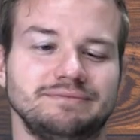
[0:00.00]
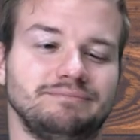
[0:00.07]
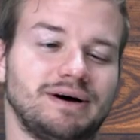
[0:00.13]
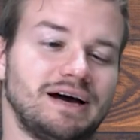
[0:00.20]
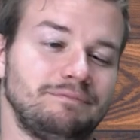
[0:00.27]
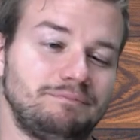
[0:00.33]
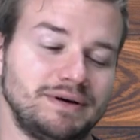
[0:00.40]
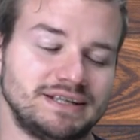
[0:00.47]
It
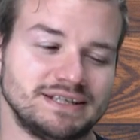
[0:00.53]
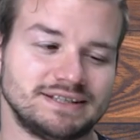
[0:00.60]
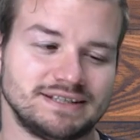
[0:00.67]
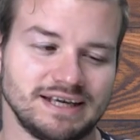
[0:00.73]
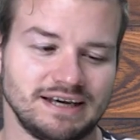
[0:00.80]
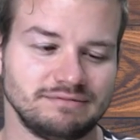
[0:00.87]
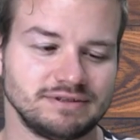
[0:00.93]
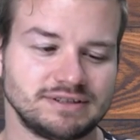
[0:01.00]
might be the
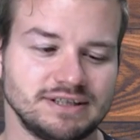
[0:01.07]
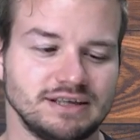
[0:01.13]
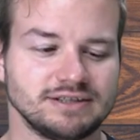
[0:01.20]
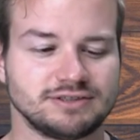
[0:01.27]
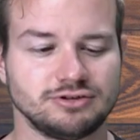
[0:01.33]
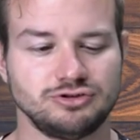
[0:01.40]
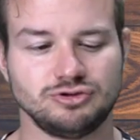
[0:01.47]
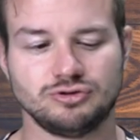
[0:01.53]
same still,
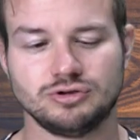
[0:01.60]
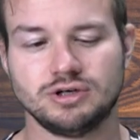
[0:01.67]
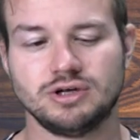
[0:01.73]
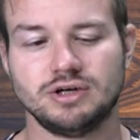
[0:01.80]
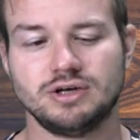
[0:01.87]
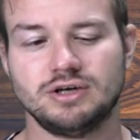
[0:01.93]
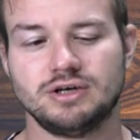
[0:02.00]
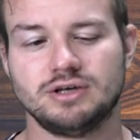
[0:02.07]
so you
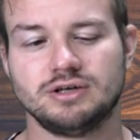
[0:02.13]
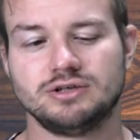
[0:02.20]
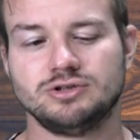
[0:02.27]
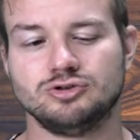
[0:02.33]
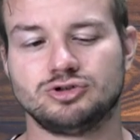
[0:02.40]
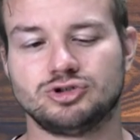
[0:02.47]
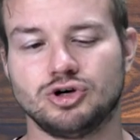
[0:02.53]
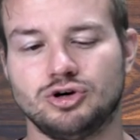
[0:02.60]

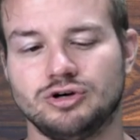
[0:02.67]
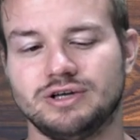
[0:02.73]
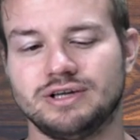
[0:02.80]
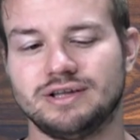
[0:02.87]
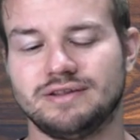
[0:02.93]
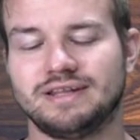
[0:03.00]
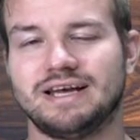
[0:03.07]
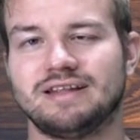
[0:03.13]

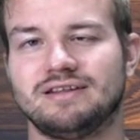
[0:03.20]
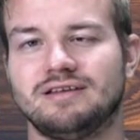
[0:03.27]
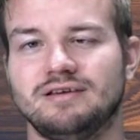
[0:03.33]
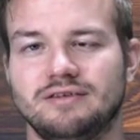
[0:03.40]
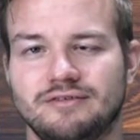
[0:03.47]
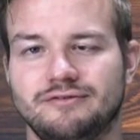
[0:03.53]
turn that